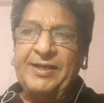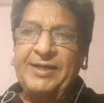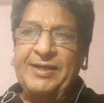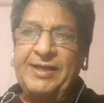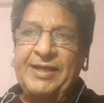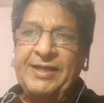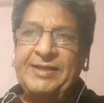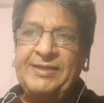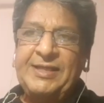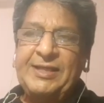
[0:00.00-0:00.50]

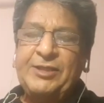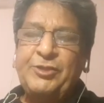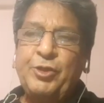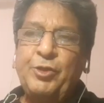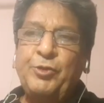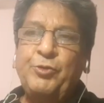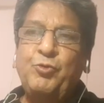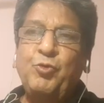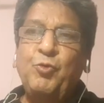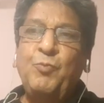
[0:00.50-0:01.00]
exists
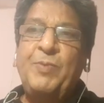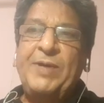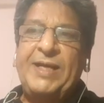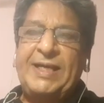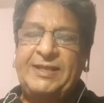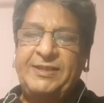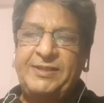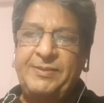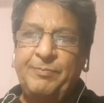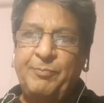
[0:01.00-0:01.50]
on two
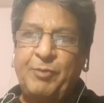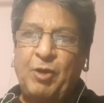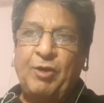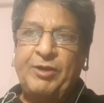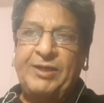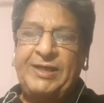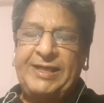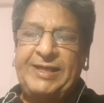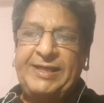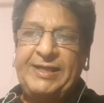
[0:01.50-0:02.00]
planes
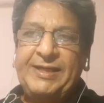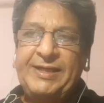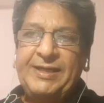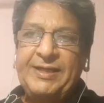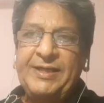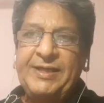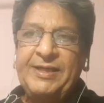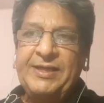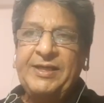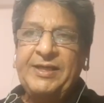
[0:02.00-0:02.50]
broadly.
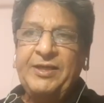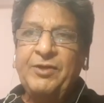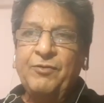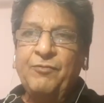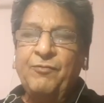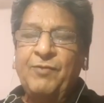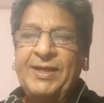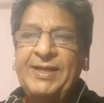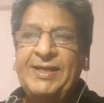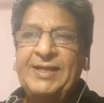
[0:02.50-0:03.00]

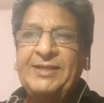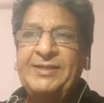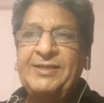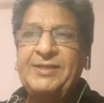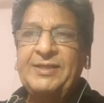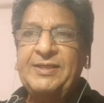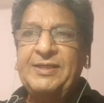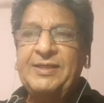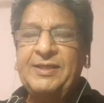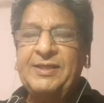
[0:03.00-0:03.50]
One is
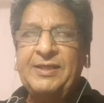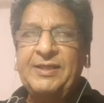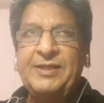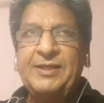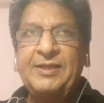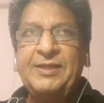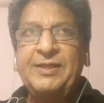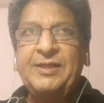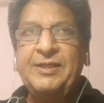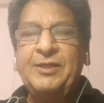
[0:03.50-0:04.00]

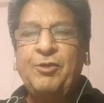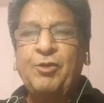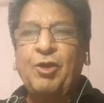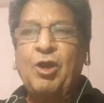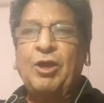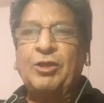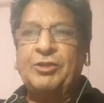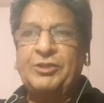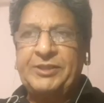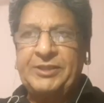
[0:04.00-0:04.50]

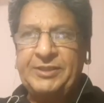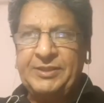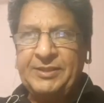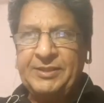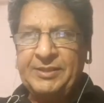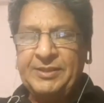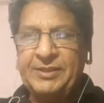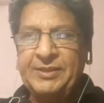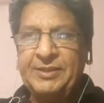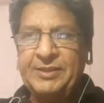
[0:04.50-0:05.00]
gross,
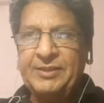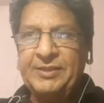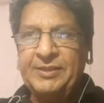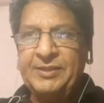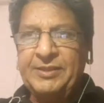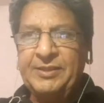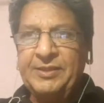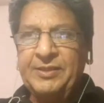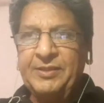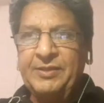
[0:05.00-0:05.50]

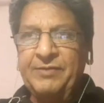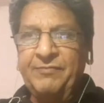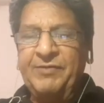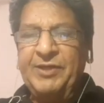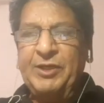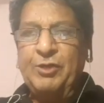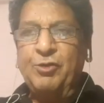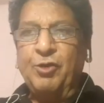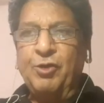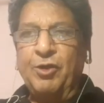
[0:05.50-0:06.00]

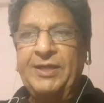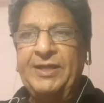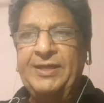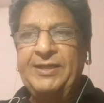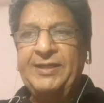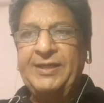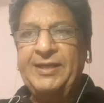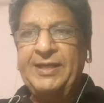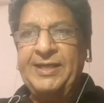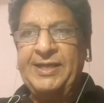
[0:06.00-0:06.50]
we call it
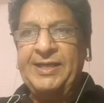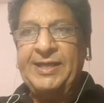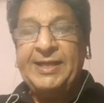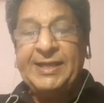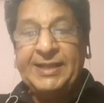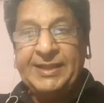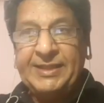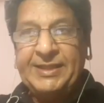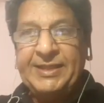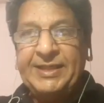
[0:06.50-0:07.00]
in
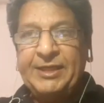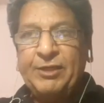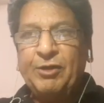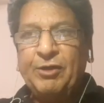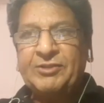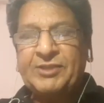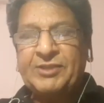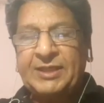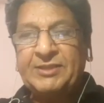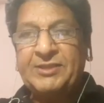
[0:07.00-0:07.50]
Hindi
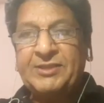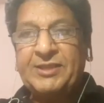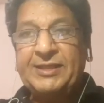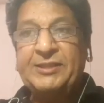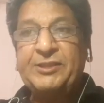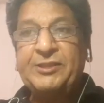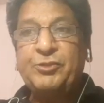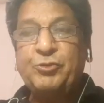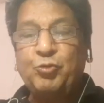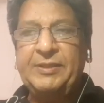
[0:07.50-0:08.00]
or
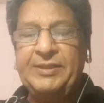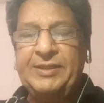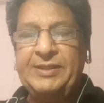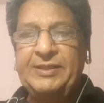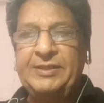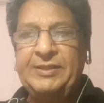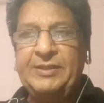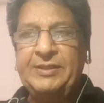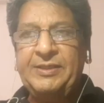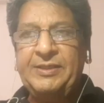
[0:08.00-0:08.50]
Sanskrit stool,